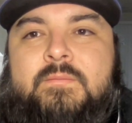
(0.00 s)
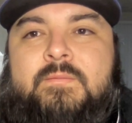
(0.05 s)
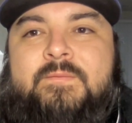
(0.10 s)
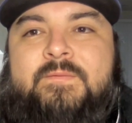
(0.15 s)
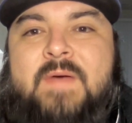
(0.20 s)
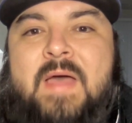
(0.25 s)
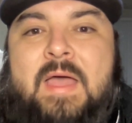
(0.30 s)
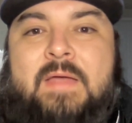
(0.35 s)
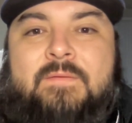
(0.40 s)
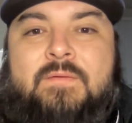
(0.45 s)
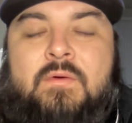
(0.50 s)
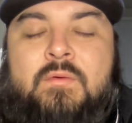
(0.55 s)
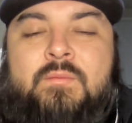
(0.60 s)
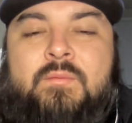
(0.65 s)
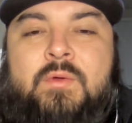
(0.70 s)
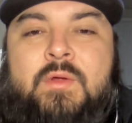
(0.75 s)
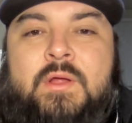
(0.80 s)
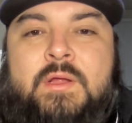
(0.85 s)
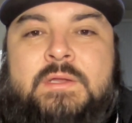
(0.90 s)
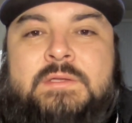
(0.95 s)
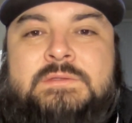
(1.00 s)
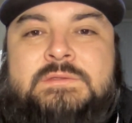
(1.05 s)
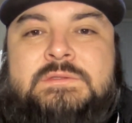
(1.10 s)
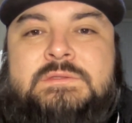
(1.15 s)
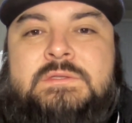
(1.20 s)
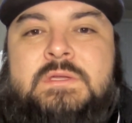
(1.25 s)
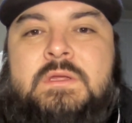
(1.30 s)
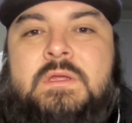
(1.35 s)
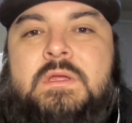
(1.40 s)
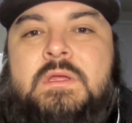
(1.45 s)
5 home
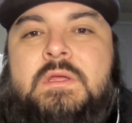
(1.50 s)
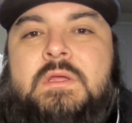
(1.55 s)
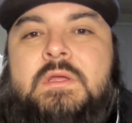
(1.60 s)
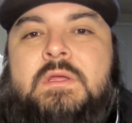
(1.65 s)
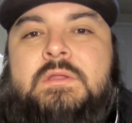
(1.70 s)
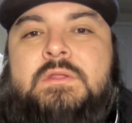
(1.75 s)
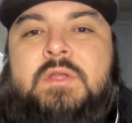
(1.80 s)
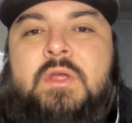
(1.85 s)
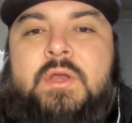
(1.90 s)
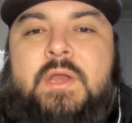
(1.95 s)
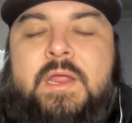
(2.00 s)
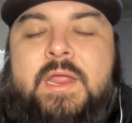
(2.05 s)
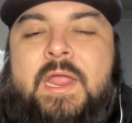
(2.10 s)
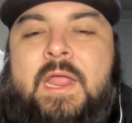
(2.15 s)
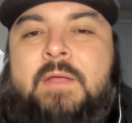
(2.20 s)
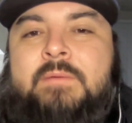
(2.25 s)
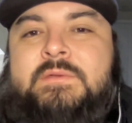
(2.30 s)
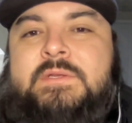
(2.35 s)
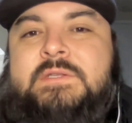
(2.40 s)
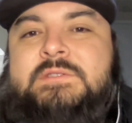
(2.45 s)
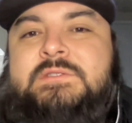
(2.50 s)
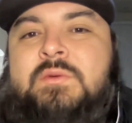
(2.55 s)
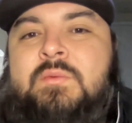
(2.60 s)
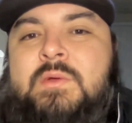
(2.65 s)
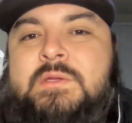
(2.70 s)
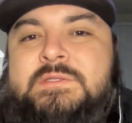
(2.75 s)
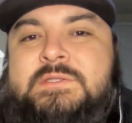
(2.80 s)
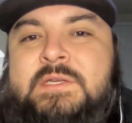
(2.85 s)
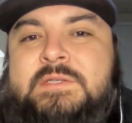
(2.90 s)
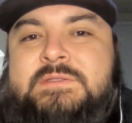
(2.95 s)
runs, 30 games into
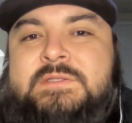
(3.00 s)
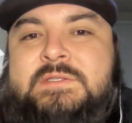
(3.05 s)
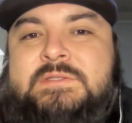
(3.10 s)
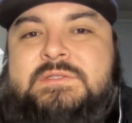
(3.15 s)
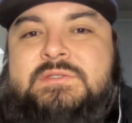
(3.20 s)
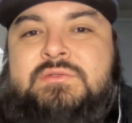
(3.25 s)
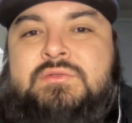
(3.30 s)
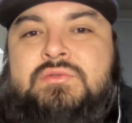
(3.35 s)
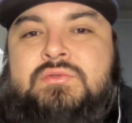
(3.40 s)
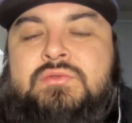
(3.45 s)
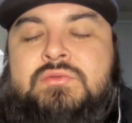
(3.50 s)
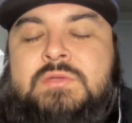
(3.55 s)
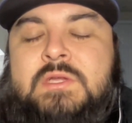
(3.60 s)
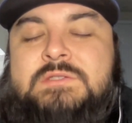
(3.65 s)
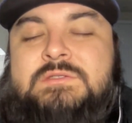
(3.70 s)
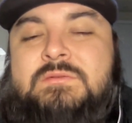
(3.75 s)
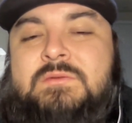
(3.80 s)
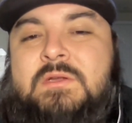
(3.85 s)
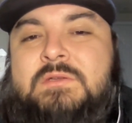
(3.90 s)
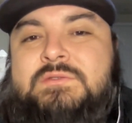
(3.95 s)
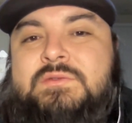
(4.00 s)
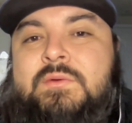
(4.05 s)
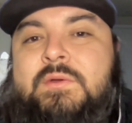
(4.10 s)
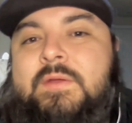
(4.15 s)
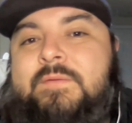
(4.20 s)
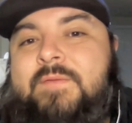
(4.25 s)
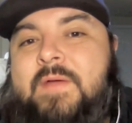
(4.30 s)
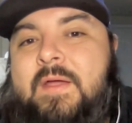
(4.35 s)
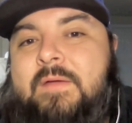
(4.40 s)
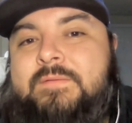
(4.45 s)
162. That's around
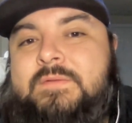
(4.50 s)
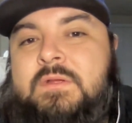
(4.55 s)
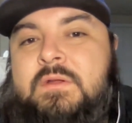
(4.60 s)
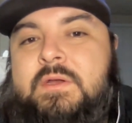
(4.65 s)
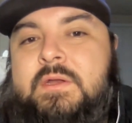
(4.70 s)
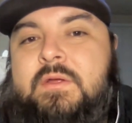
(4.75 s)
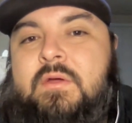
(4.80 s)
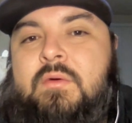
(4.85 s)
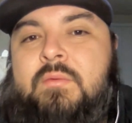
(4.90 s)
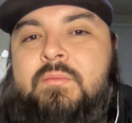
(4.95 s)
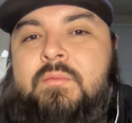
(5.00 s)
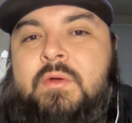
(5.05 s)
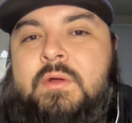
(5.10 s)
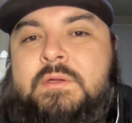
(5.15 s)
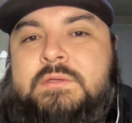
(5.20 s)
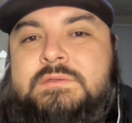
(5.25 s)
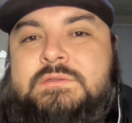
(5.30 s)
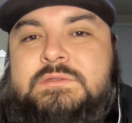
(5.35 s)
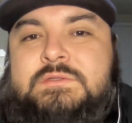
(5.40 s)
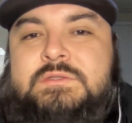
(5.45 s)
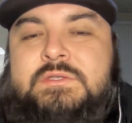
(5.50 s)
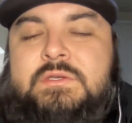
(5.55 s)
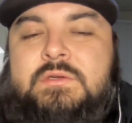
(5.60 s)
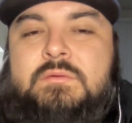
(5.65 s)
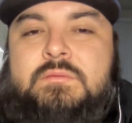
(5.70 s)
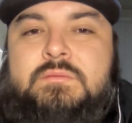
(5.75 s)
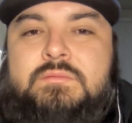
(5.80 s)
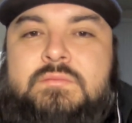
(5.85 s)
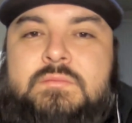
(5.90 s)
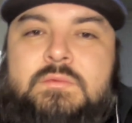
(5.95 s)
25, 30 home runs,
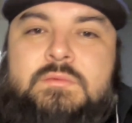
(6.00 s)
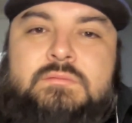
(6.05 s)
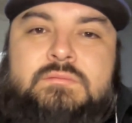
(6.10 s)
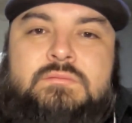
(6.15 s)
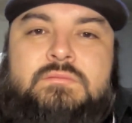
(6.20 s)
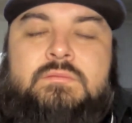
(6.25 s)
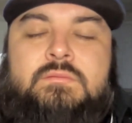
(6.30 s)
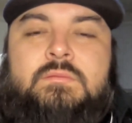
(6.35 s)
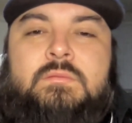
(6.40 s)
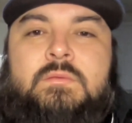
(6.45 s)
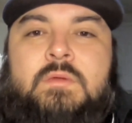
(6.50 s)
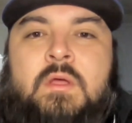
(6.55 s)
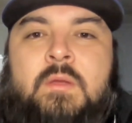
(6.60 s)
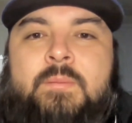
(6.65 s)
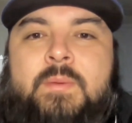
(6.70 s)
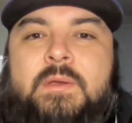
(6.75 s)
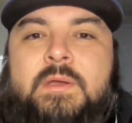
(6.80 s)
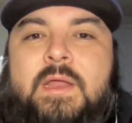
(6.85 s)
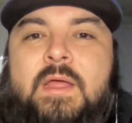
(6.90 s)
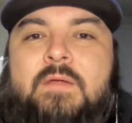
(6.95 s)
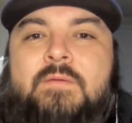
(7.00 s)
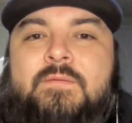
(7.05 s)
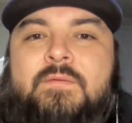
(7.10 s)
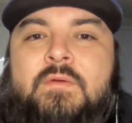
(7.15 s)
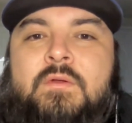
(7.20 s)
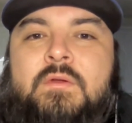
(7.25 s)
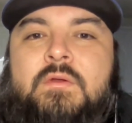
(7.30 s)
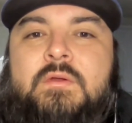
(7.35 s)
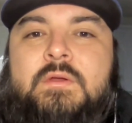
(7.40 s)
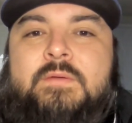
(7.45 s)
up and down
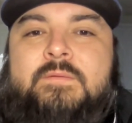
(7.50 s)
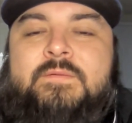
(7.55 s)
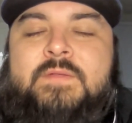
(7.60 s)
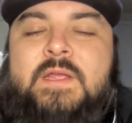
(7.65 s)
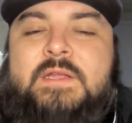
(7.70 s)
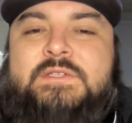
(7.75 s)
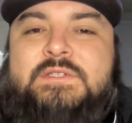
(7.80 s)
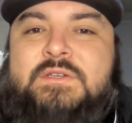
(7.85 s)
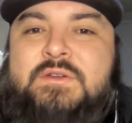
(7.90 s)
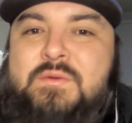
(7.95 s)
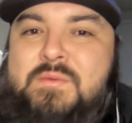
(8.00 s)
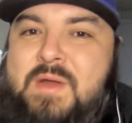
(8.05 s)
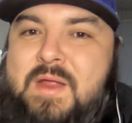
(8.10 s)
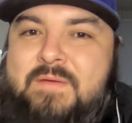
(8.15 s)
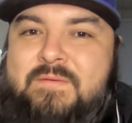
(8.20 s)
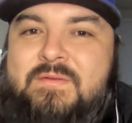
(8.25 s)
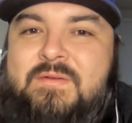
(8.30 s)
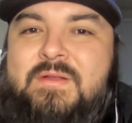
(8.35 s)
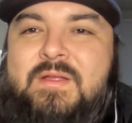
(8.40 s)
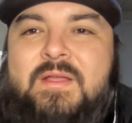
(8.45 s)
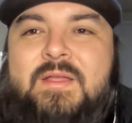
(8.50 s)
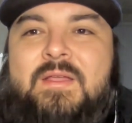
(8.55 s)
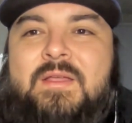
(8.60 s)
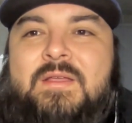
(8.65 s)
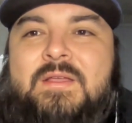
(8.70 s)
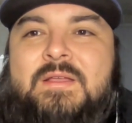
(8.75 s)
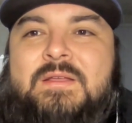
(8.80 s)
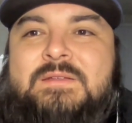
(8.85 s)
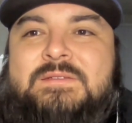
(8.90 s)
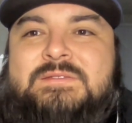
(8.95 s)
for inflation or whatever.
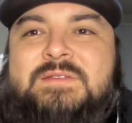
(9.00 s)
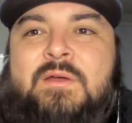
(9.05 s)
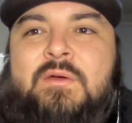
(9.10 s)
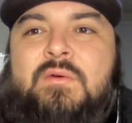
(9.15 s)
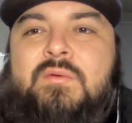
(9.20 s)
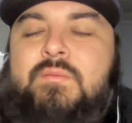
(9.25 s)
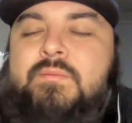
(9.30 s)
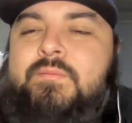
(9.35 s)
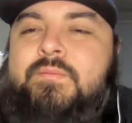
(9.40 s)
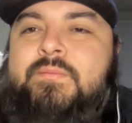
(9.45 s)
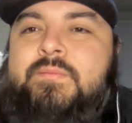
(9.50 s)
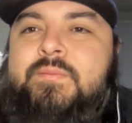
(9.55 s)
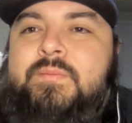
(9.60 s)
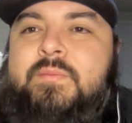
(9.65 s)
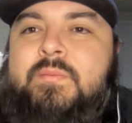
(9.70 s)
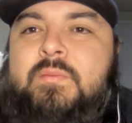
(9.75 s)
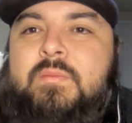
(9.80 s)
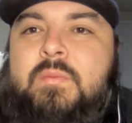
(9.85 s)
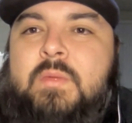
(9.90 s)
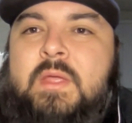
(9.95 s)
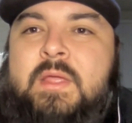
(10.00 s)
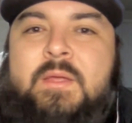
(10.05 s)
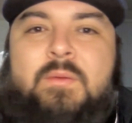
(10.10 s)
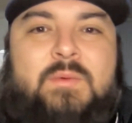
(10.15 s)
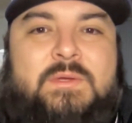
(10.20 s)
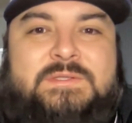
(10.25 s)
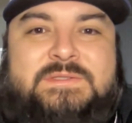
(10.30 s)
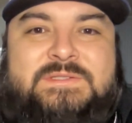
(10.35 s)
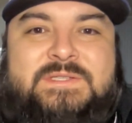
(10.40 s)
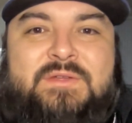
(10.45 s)
So he
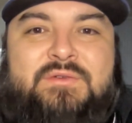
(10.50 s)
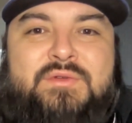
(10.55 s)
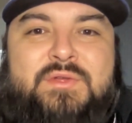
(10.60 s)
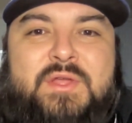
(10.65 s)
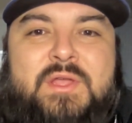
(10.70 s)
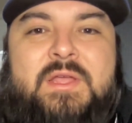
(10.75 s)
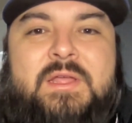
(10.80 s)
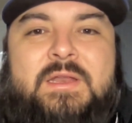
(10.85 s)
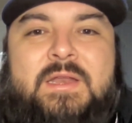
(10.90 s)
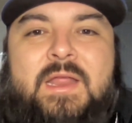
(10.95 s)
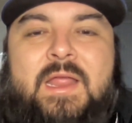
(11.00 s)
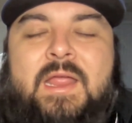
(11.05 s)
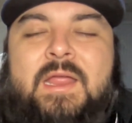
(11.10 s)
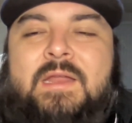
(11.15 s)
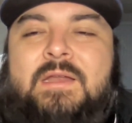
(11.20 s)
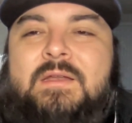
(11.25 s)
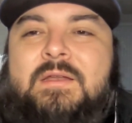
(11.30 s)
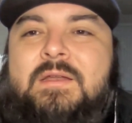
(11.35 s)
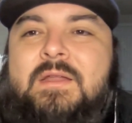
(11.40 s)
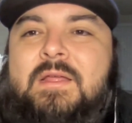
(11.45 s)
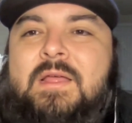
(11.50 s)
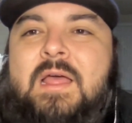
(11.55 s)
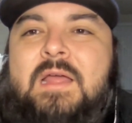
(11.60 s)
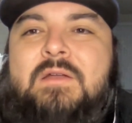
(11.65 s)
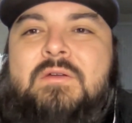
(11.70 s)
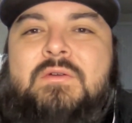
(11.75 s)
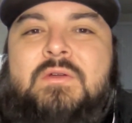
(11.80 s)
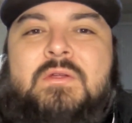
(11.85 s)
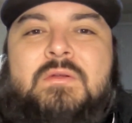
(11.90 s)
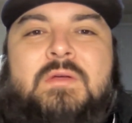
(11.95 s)
was still good. And I
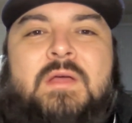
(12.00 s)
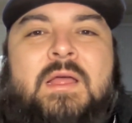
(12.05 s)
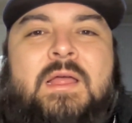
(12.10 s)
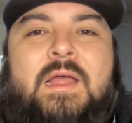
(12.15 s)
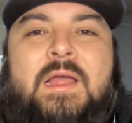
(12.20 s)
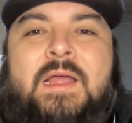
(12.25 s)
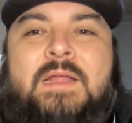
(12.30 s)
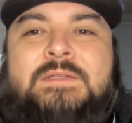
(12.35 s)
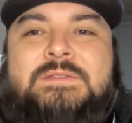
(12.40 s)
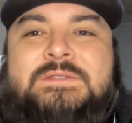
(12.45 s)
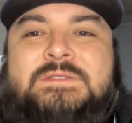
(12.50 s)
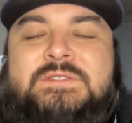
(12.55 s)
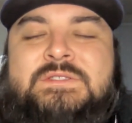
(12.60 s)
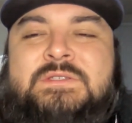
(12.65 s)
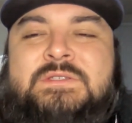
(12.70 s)
don't know. I